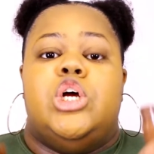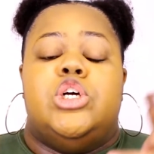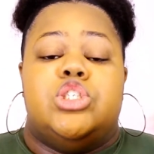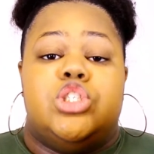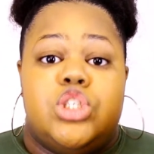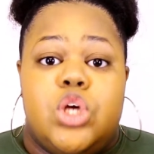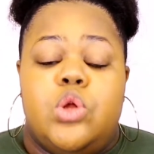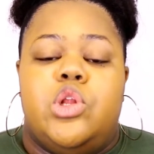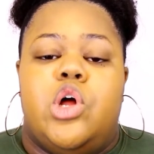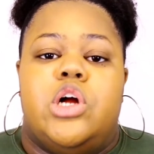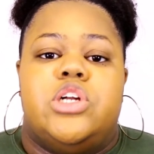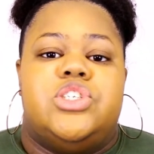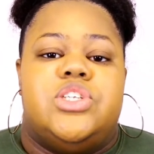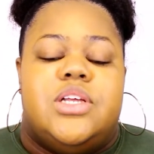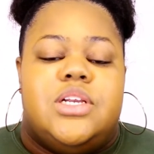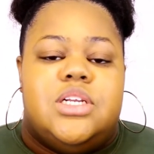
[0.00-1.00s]
so
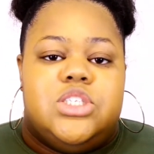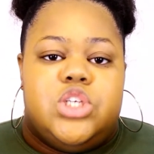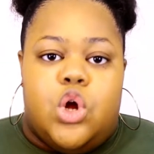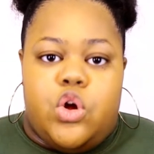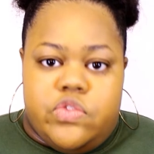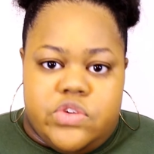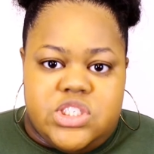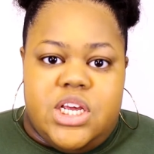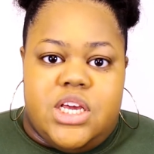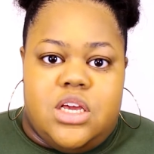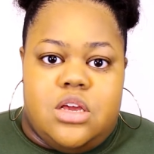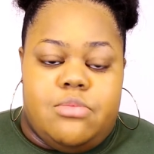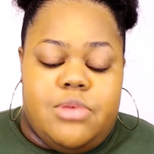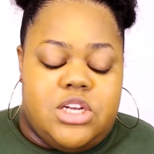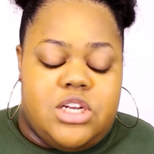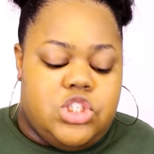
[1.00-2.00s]
large that it's
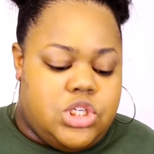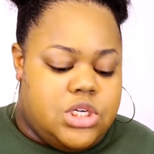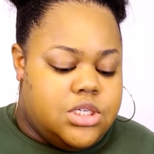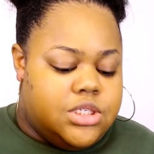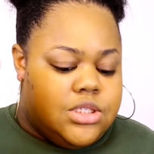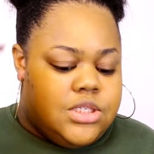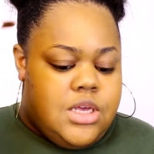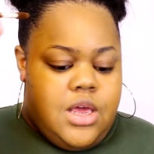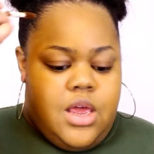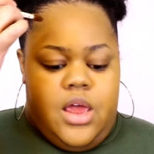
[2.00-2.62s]
overtaking my cheeks.